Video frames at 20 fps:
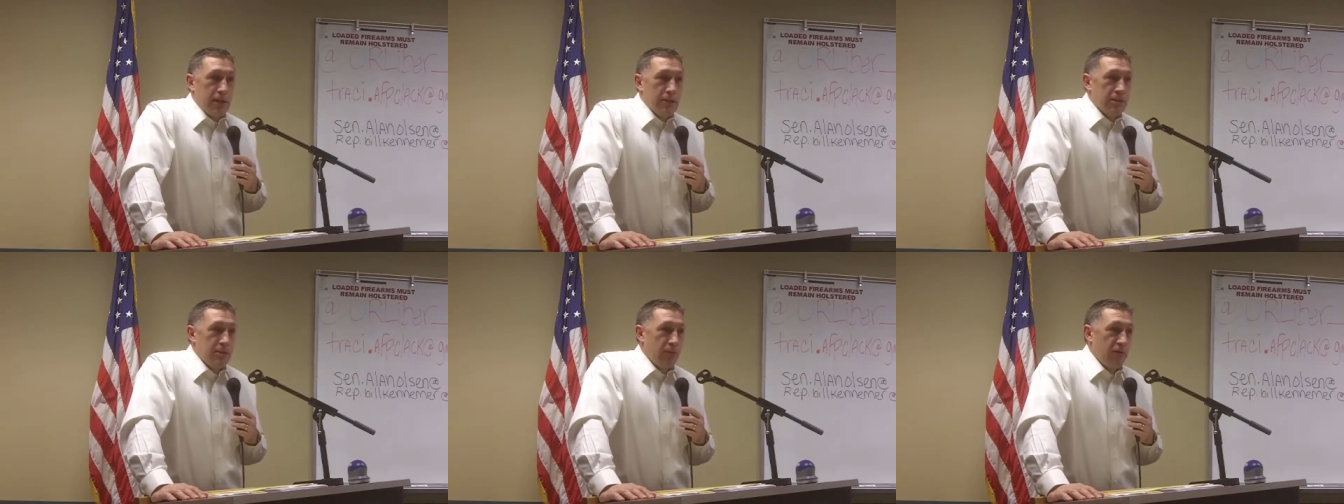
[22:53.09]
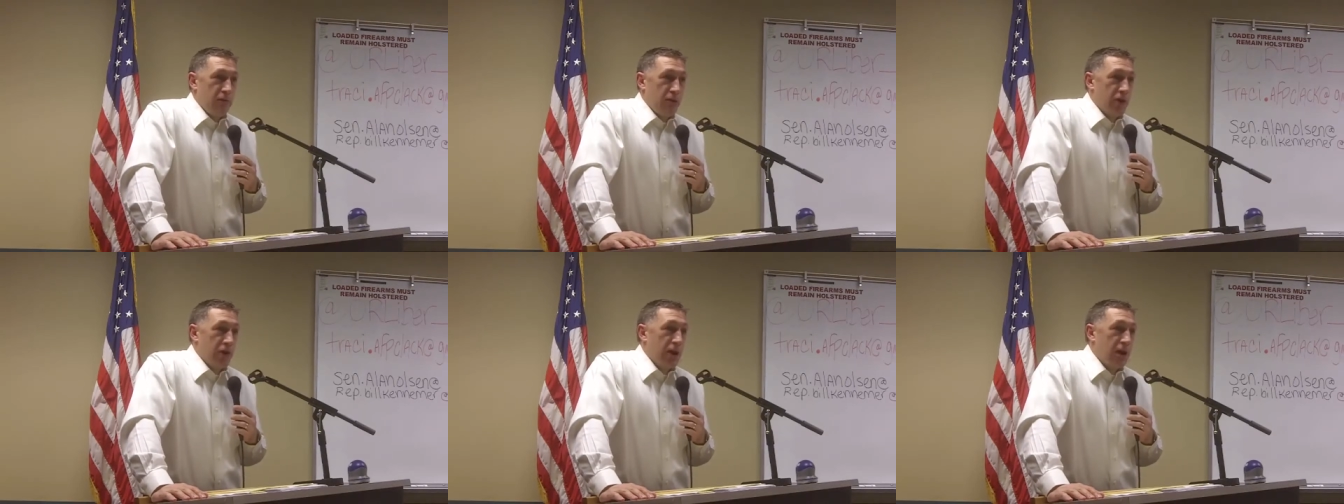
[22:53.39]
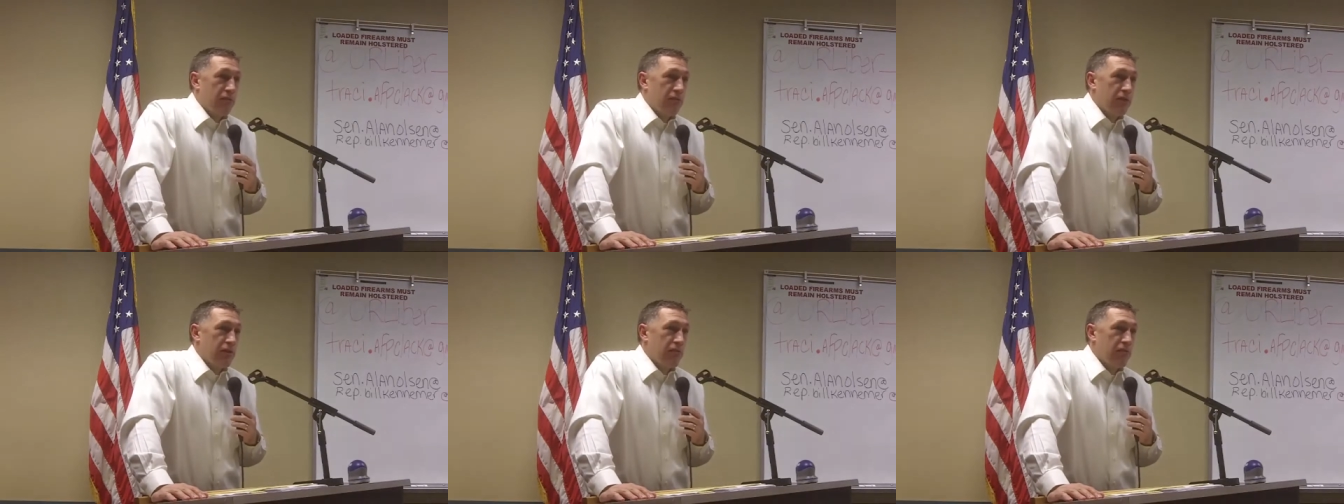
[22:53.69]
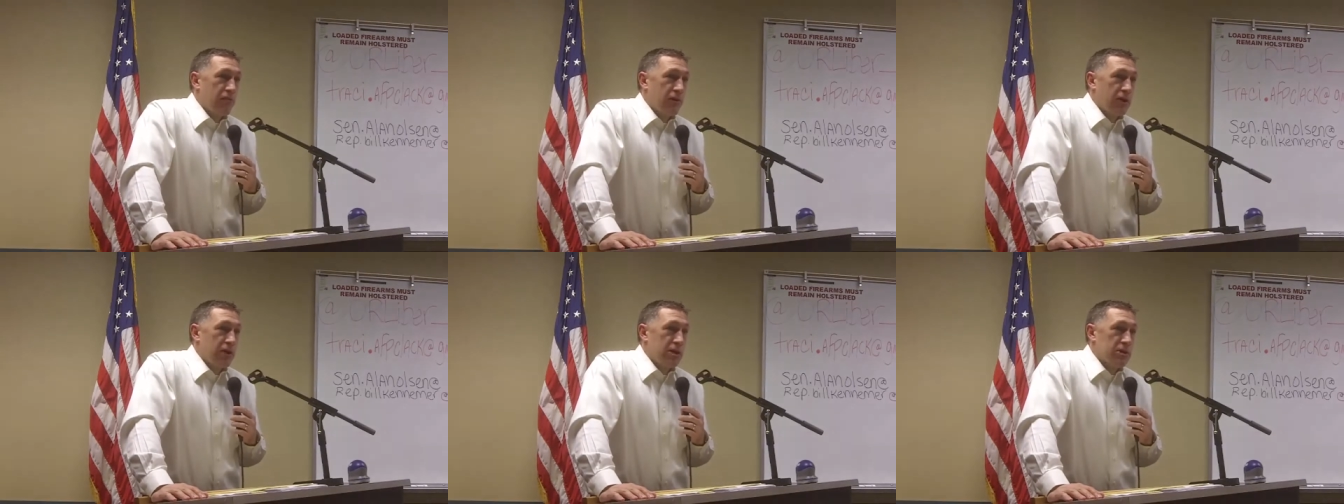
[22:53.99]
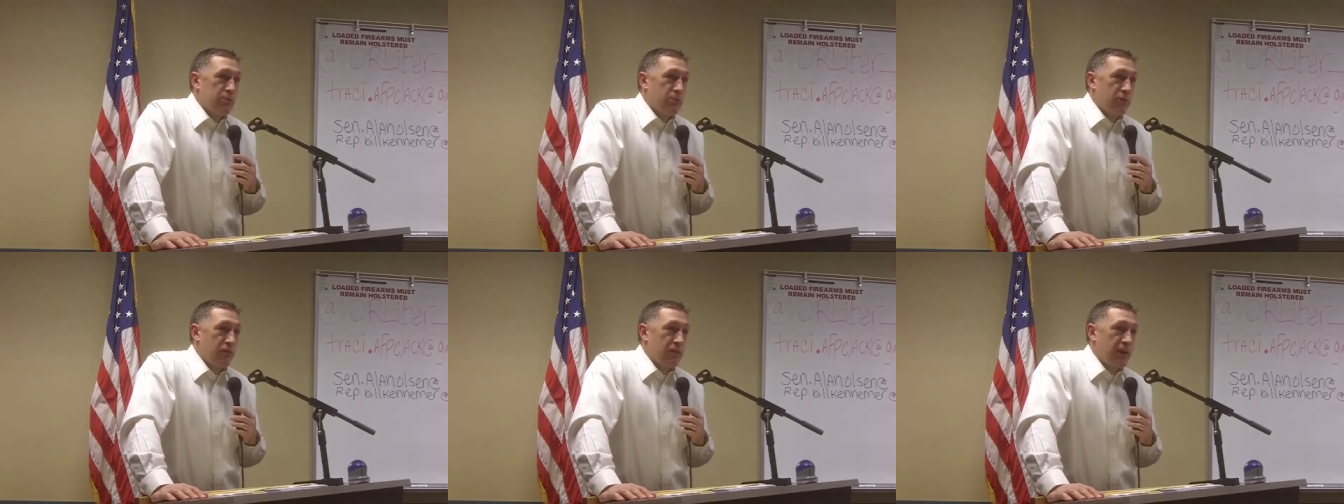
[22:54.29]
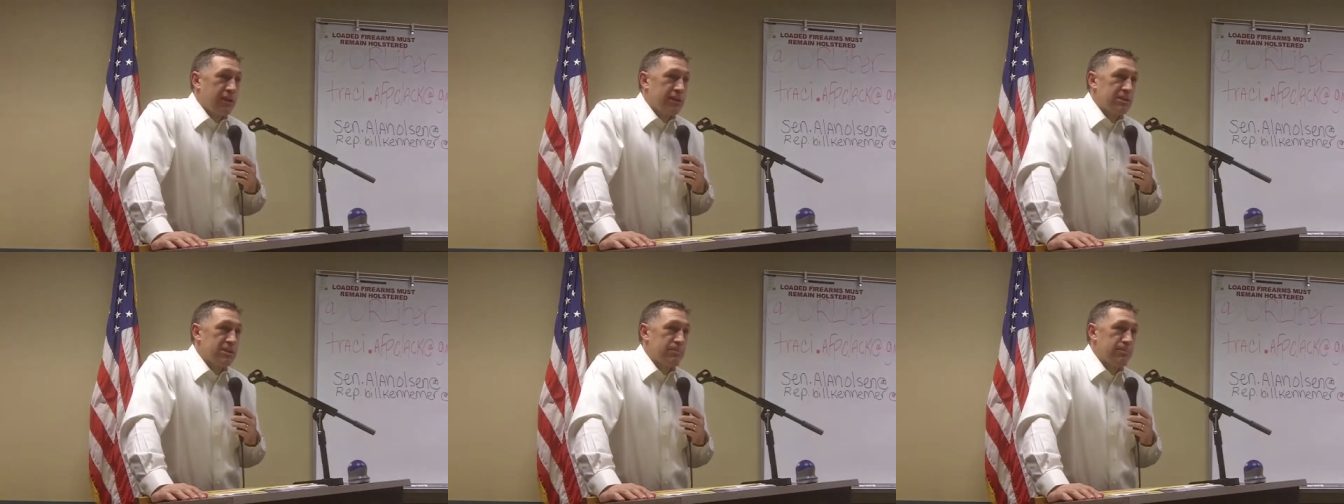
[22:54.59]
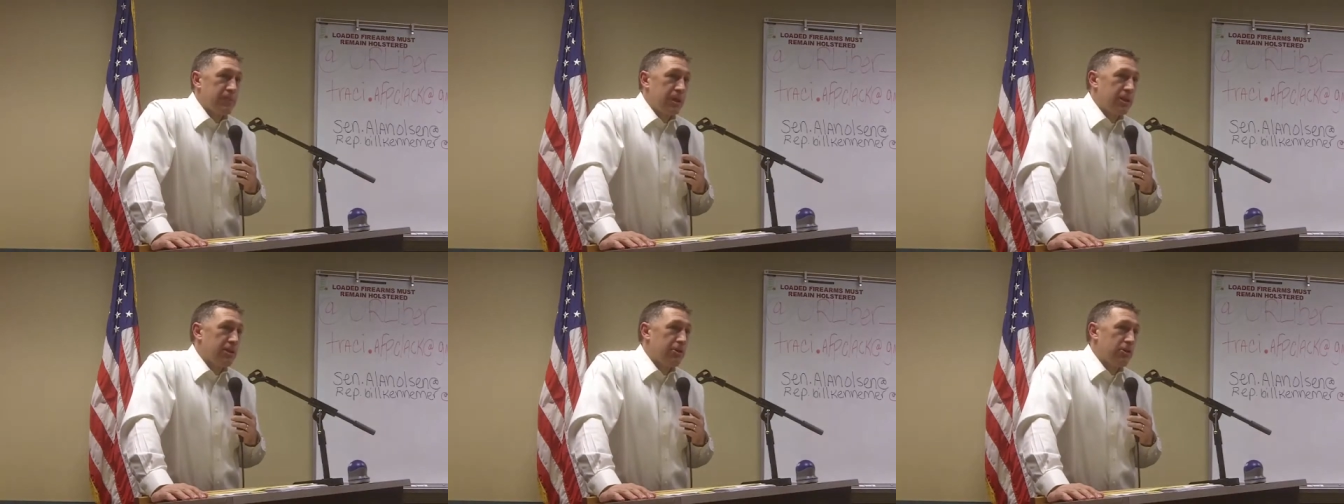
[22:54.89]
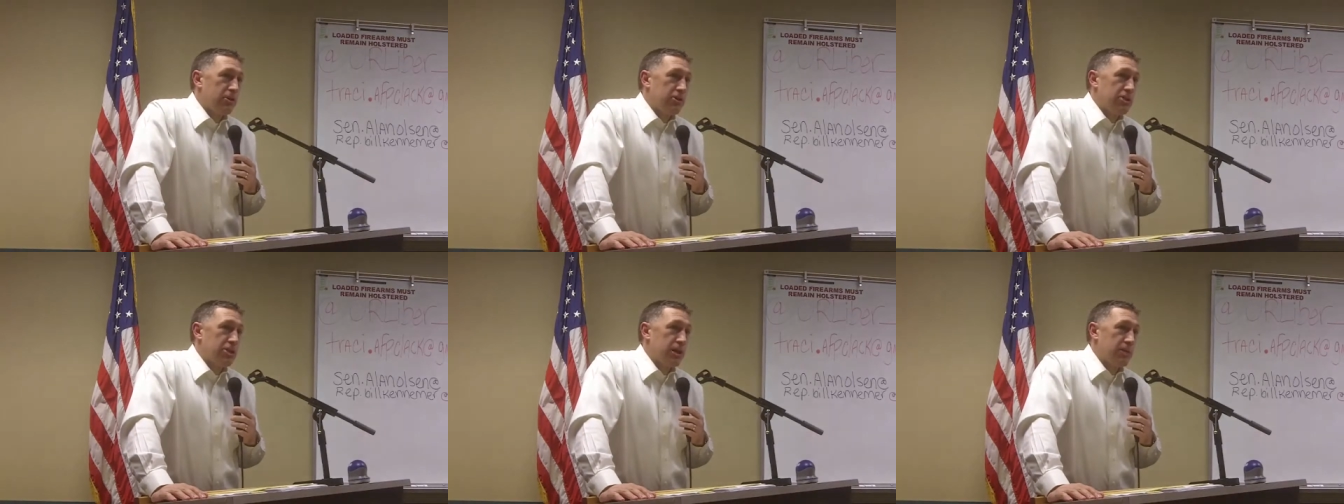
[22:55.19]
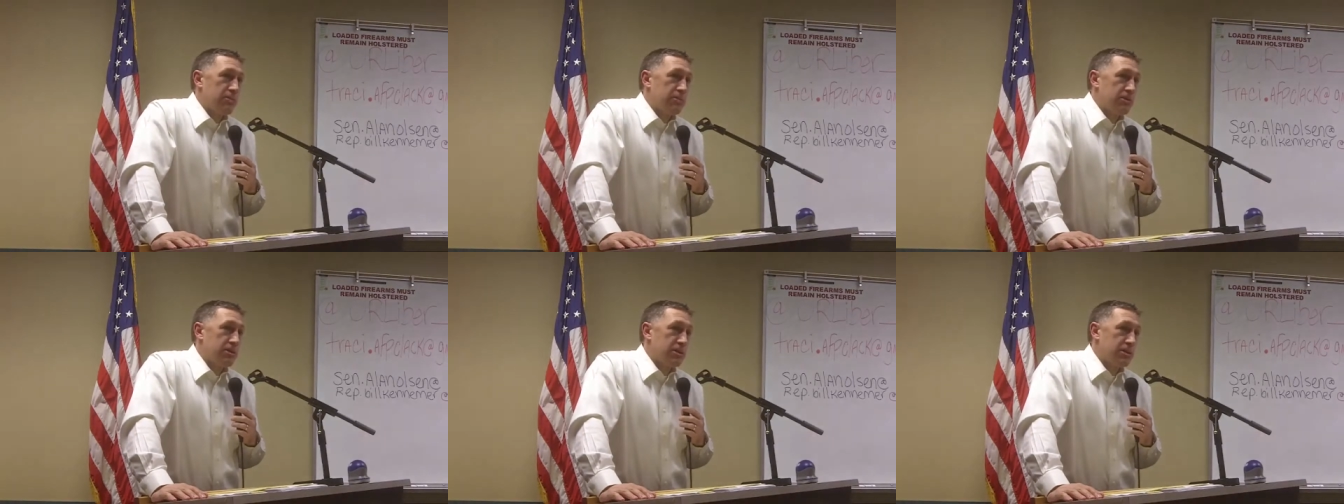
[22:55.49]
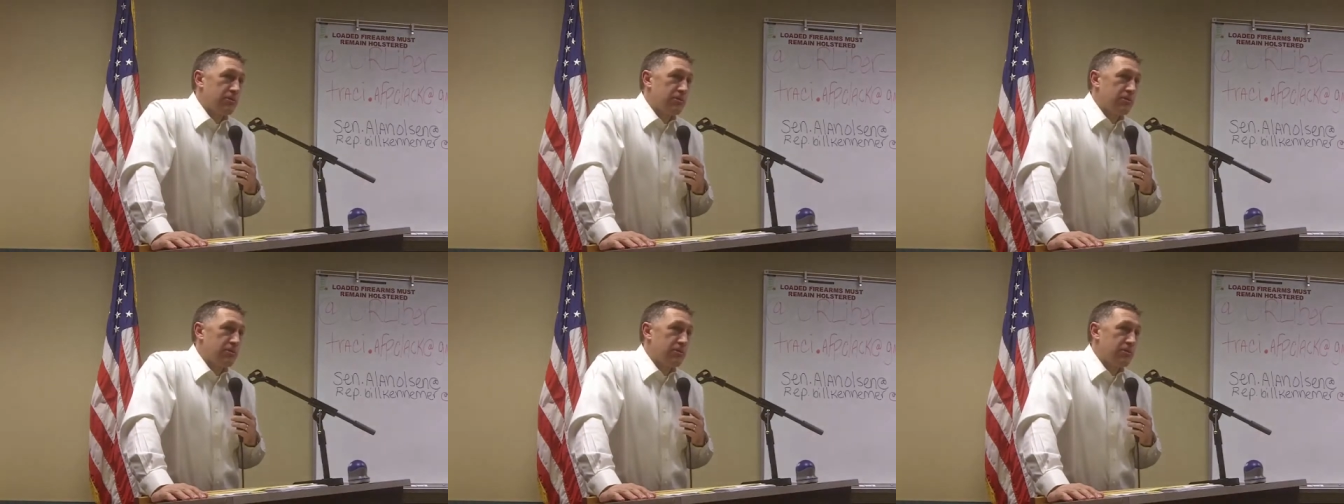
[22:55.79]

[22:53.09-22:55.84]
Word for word: and some of her governor friends provide some mentorships